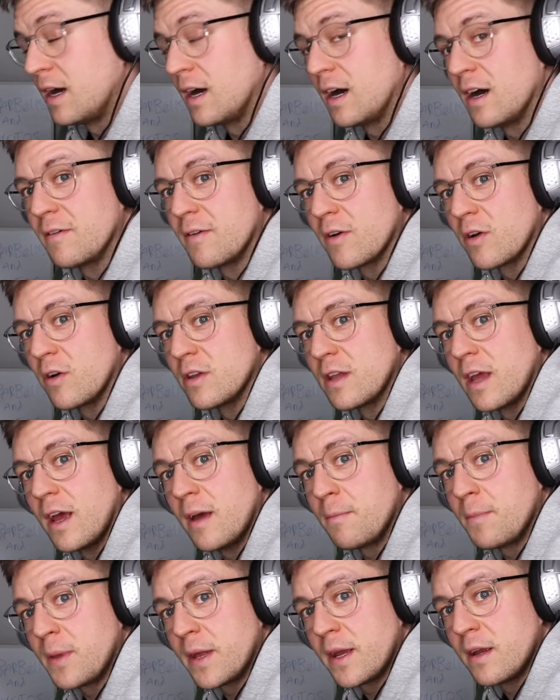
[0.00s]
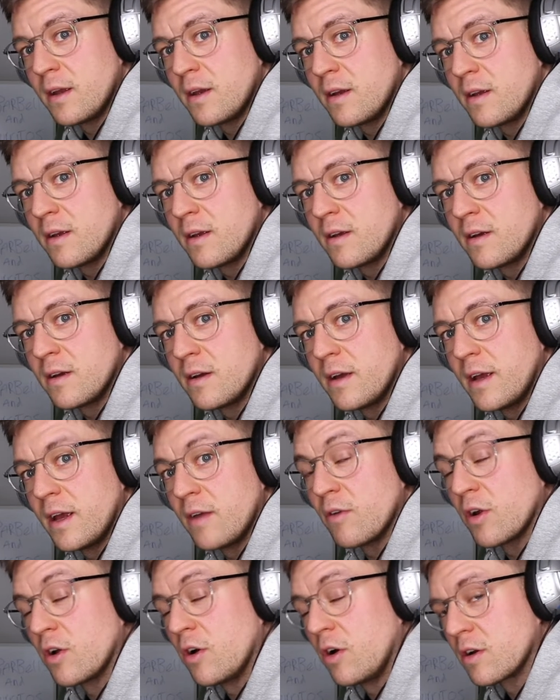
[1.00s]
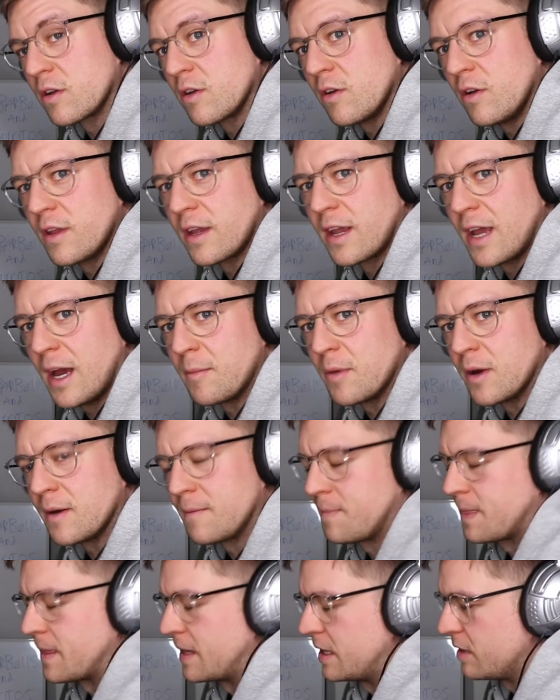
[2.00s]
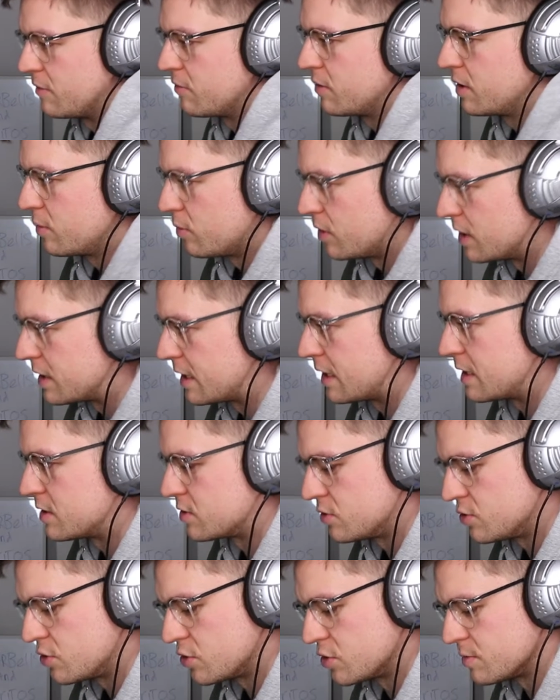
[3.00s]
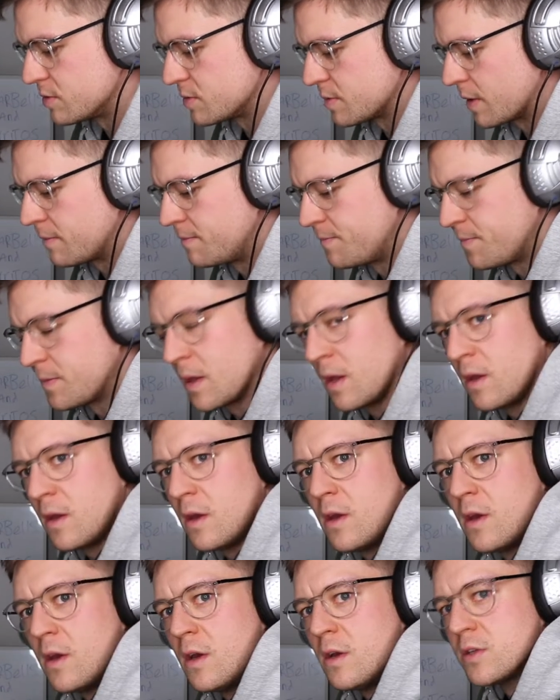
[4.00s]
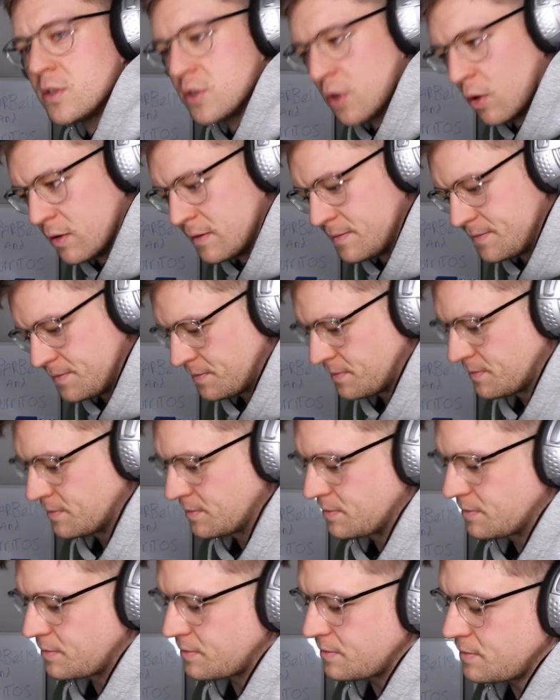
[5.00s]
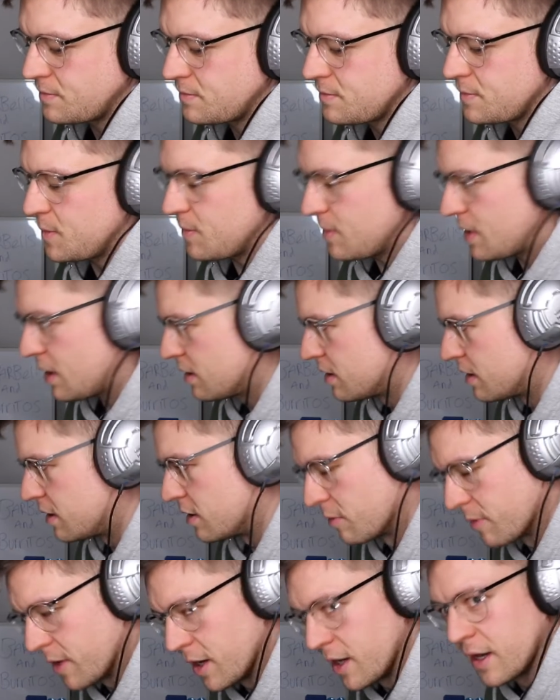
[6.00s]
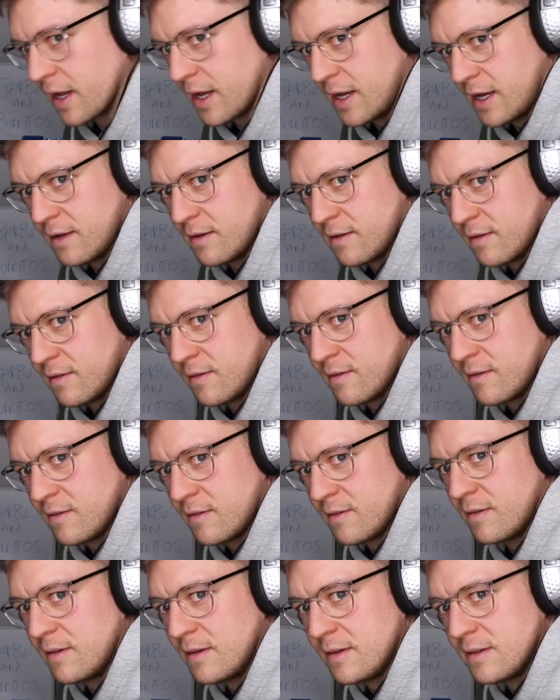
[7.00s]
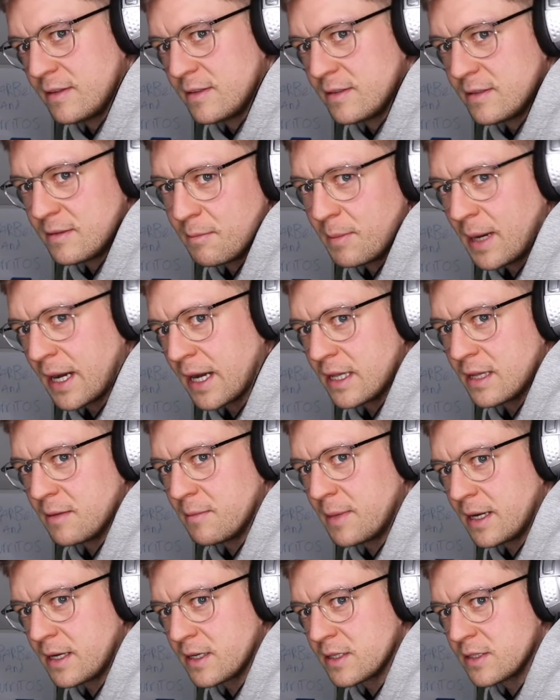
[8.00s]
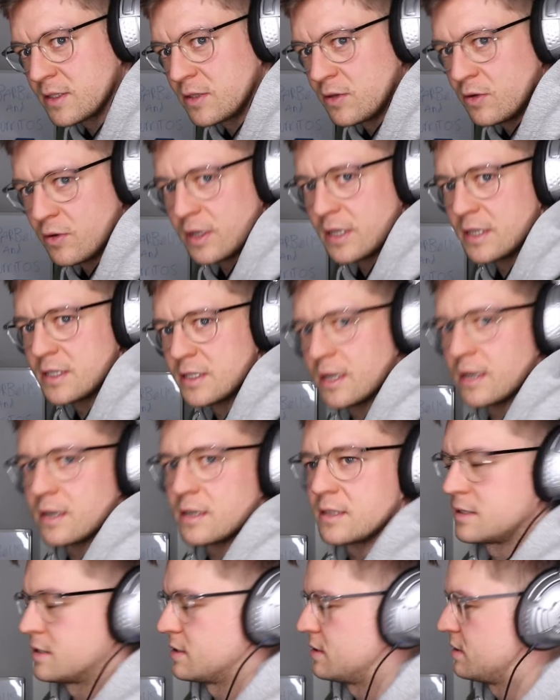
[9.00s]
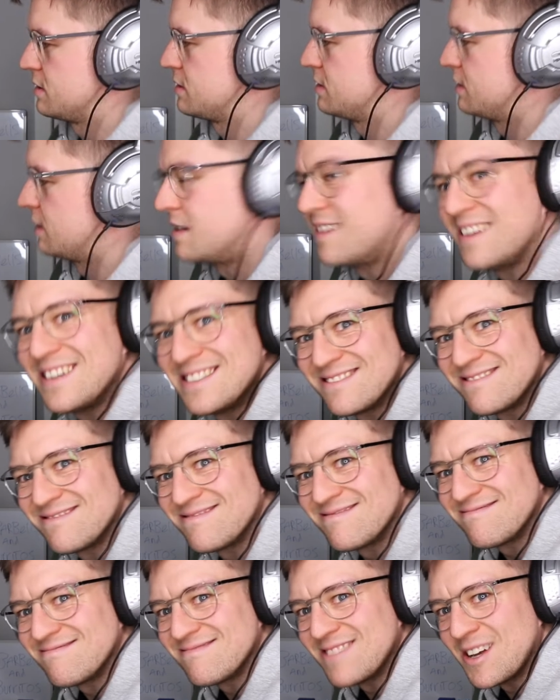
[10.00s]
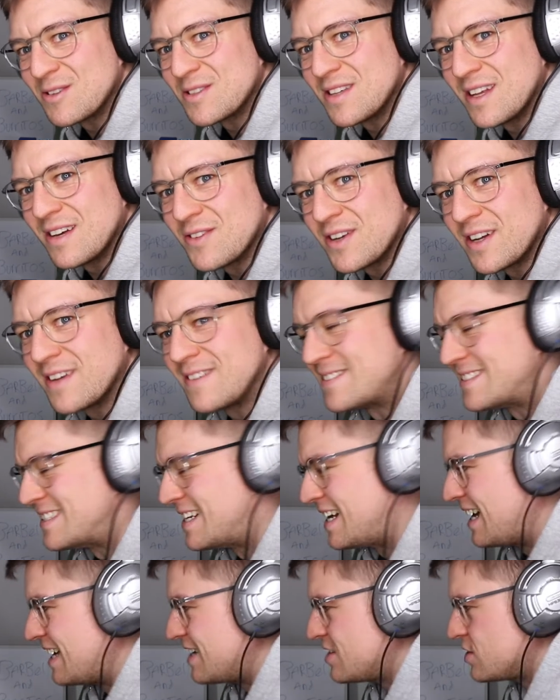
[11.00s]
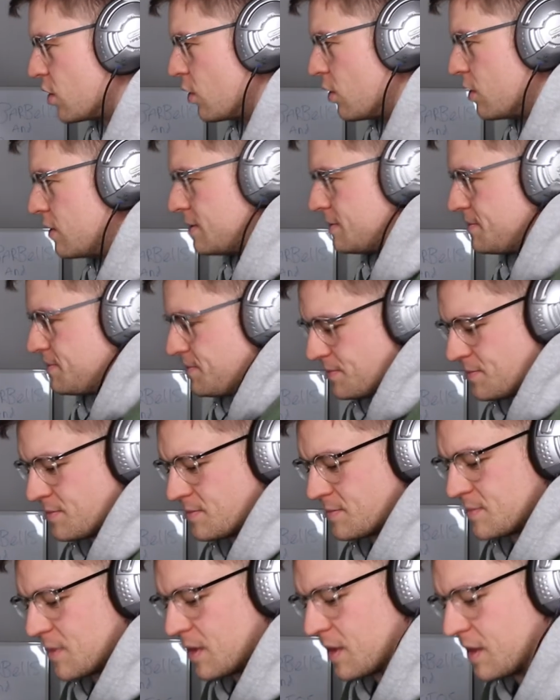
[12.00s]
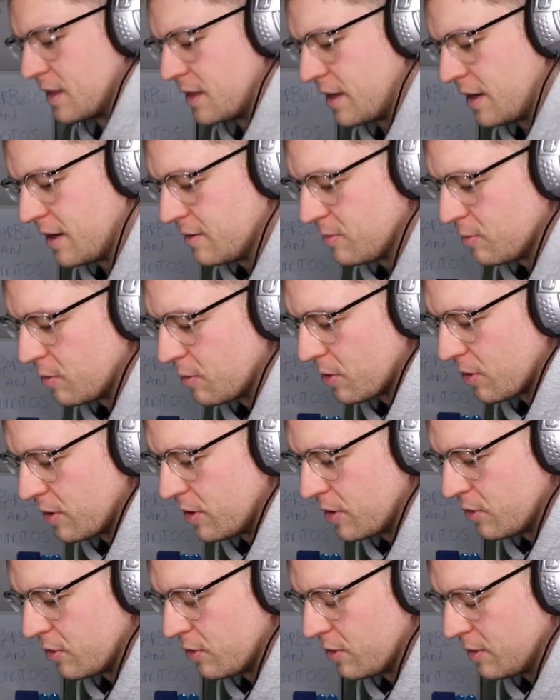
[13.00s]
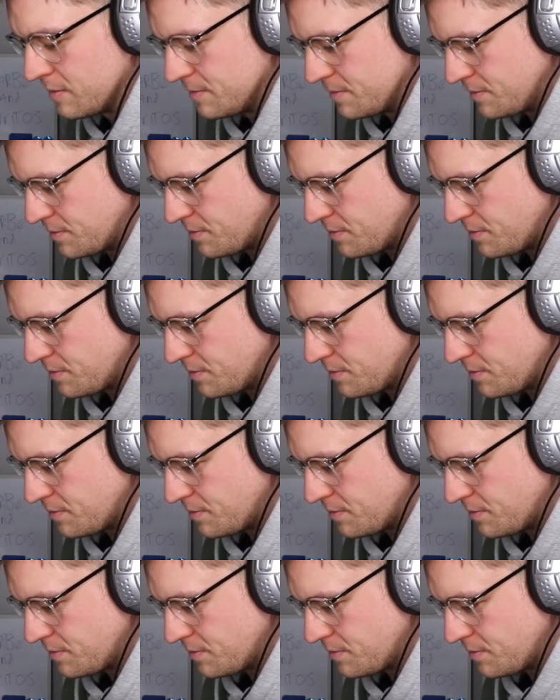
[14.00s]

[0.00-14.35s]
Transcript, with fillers: I forgot to hit play, uh, record on the camera, and I really wanted to get this on YouTube as well. So here we are again, back in the mix, two K six. That was not funny. So today what we're going to do